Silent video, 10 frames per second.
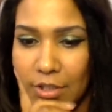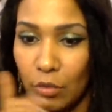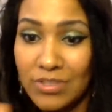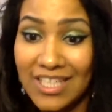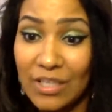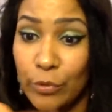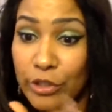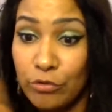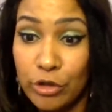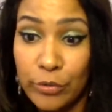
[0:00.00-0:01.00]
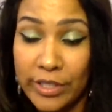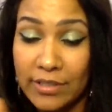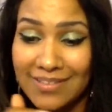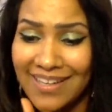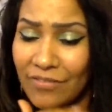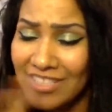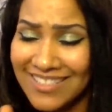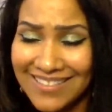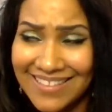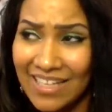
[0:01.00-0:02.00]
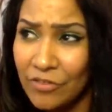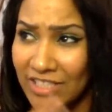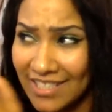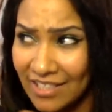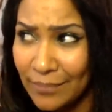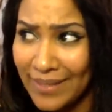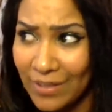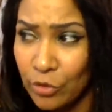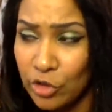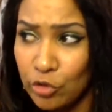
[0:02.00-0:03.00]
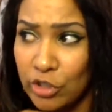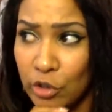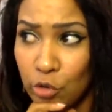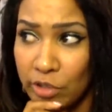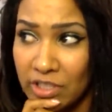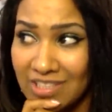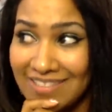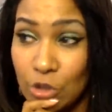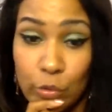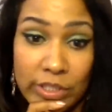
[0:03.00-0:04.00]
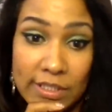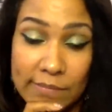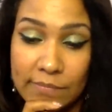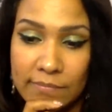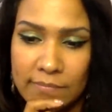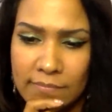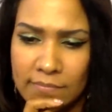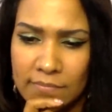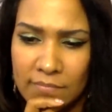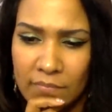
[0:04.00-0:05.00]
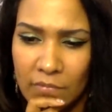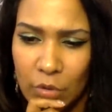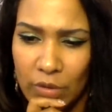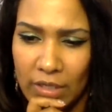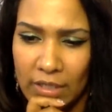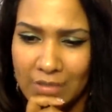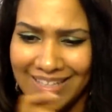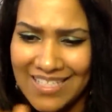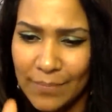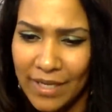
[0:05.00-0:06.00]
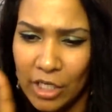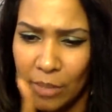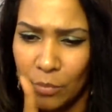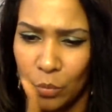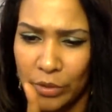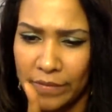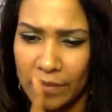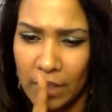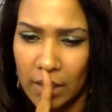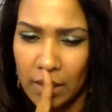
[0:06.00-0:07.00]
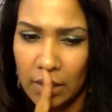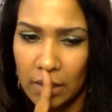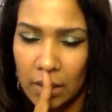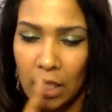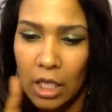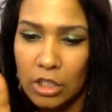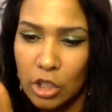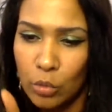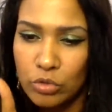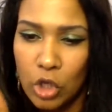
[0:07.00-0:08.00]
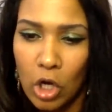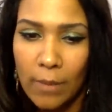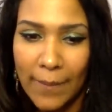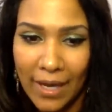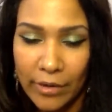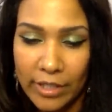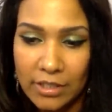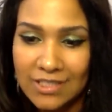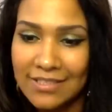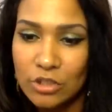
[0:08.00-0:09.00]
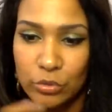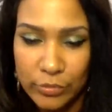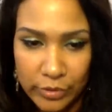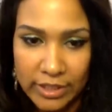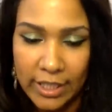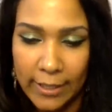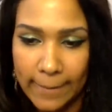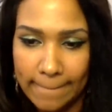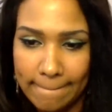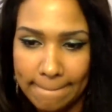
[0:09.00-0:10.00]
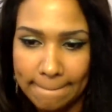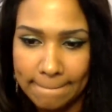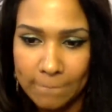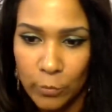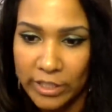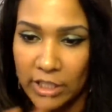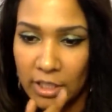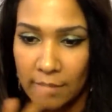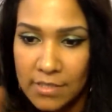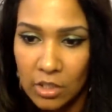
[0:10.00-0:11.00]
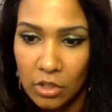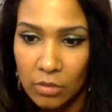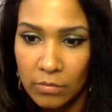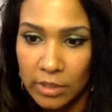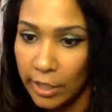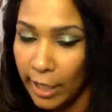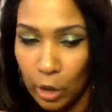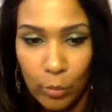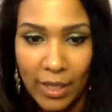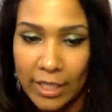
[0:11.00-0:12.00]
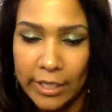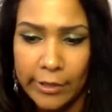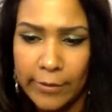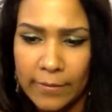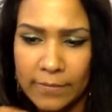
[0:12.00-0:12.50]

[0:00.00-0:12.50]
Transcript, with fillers: Don't tell him what you're doing. Never, never tell a man what you're doing. Just do it. Okay, that's my number one thing. Don't talk about it. Just do it one day. When he comes home, there ain't nobody there.